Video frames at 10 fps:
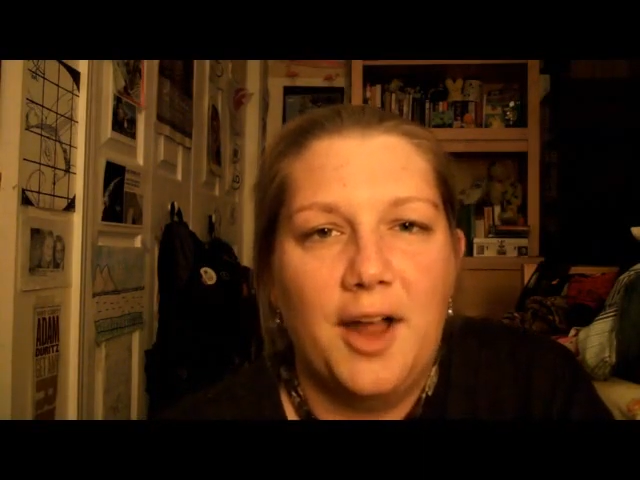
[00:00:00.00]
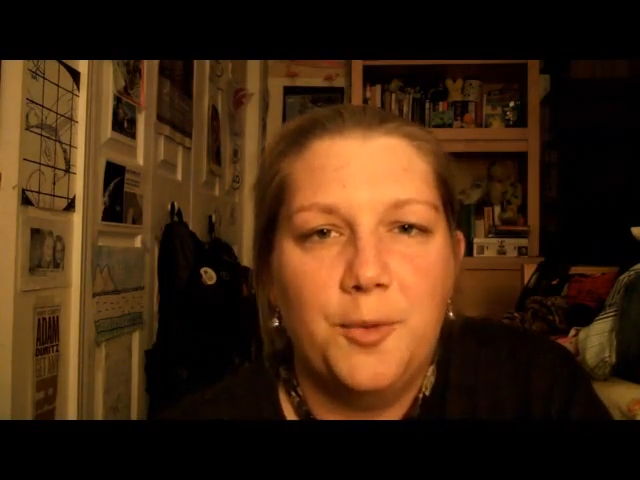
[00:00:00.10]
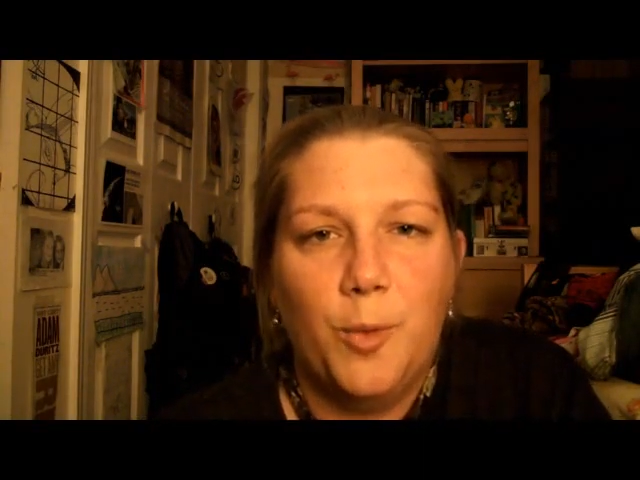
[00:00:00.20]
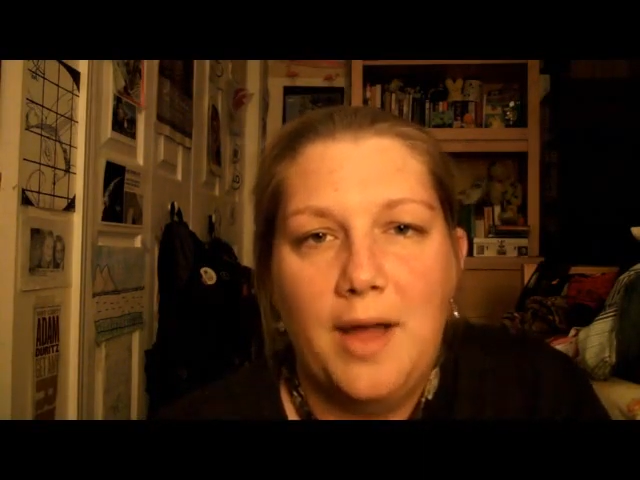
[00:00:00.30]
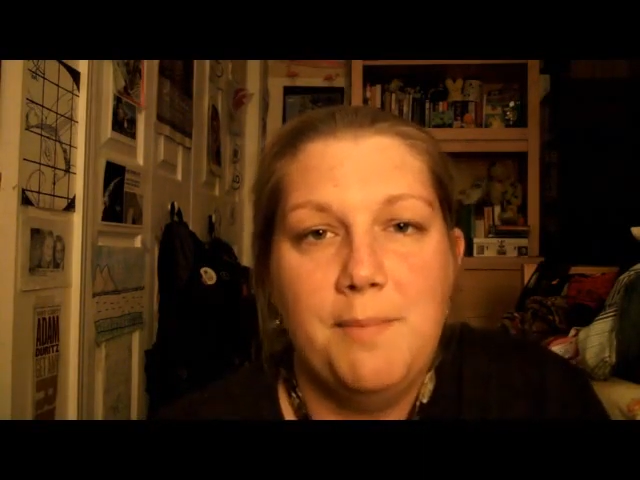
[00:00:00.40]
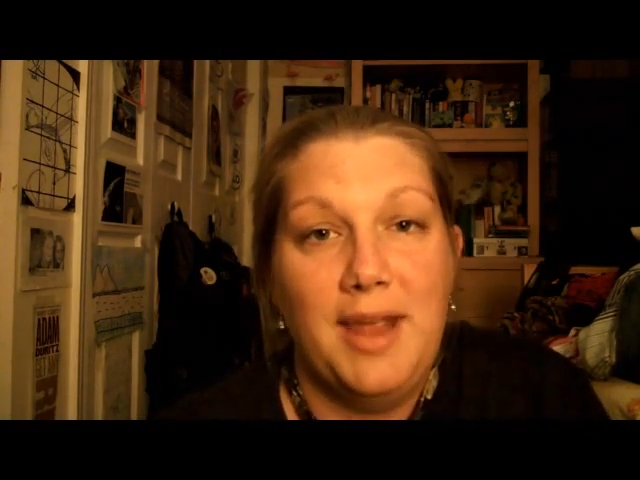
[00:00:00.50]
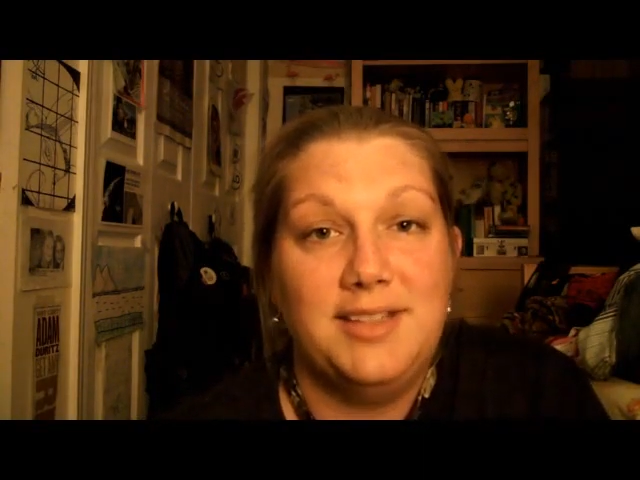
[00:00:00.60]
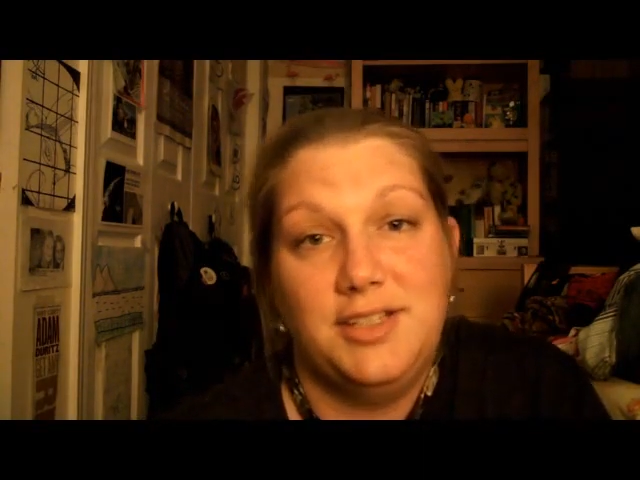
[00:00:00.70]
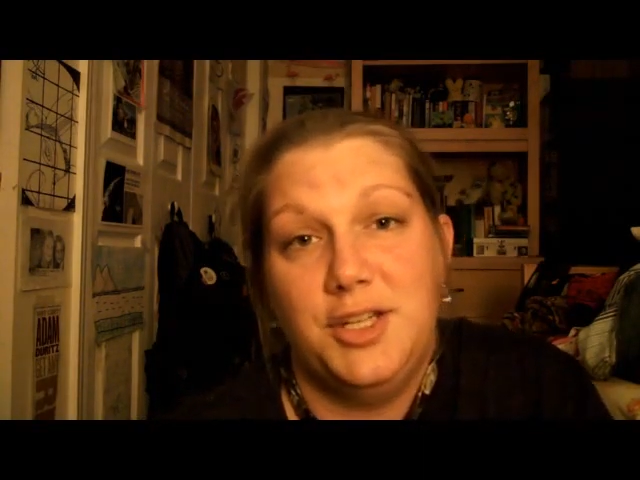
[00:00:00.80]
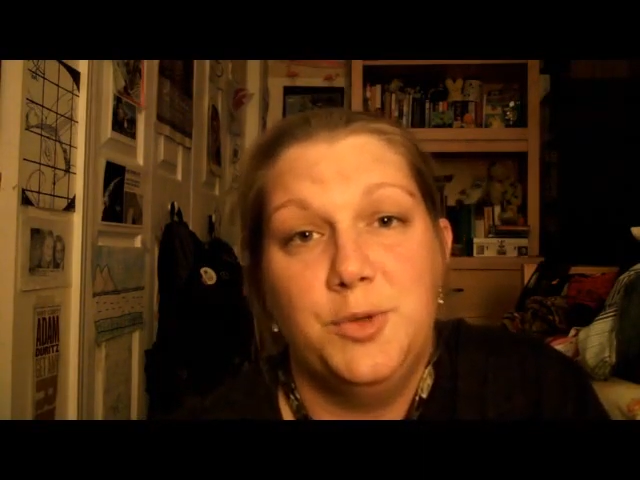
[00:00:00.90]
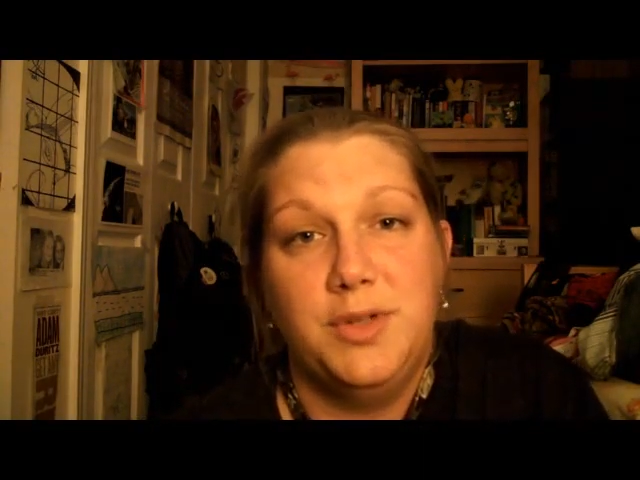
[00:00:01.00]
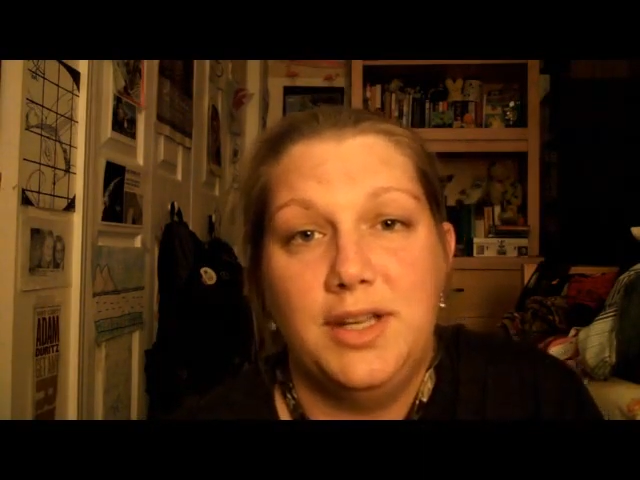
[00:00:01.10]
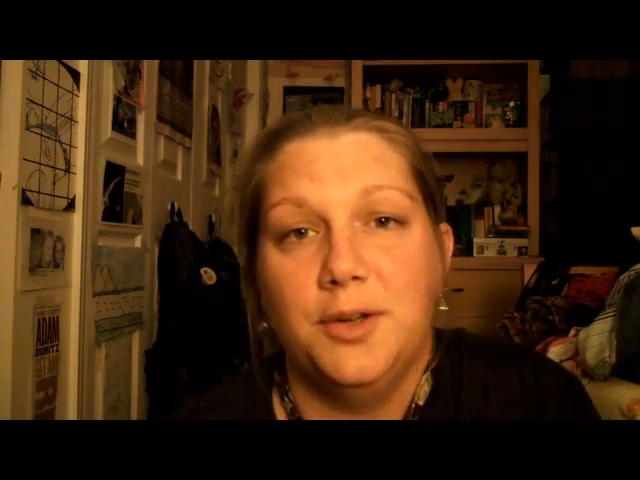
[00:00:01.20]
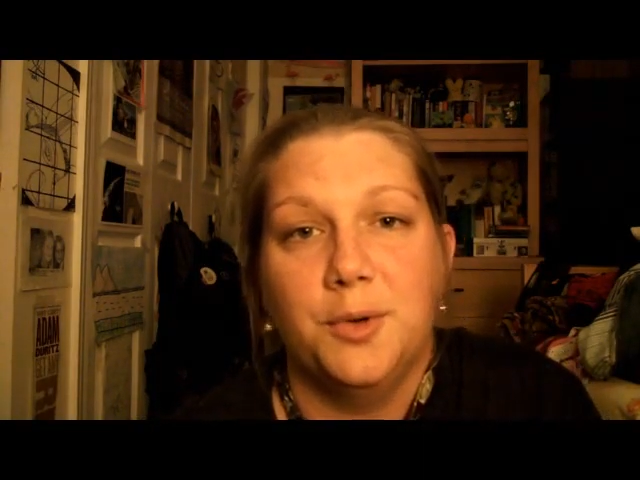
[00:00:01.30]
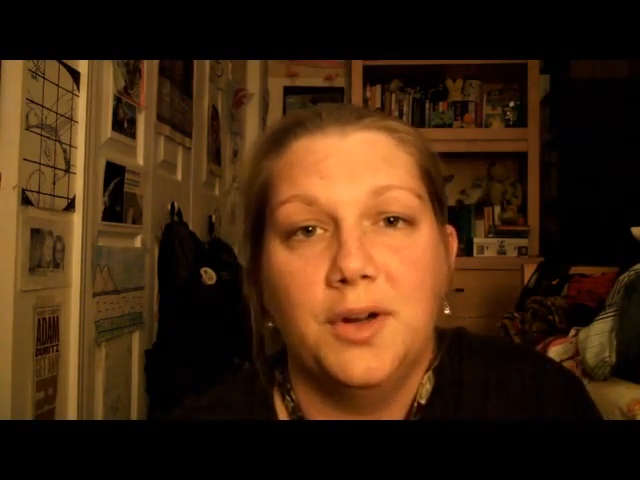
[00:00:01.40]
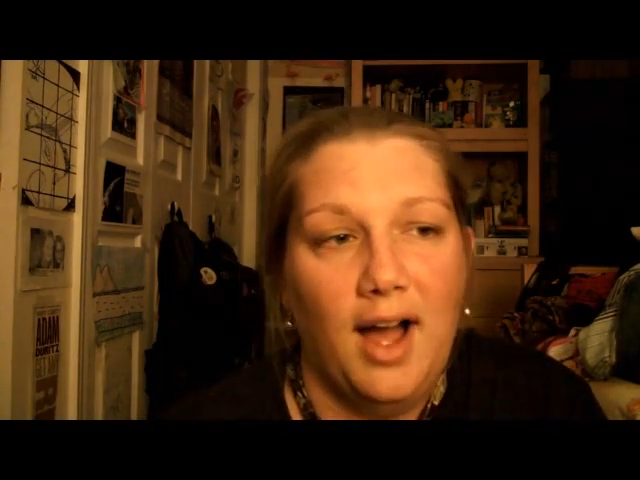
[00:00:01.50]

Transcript: on what makes you you,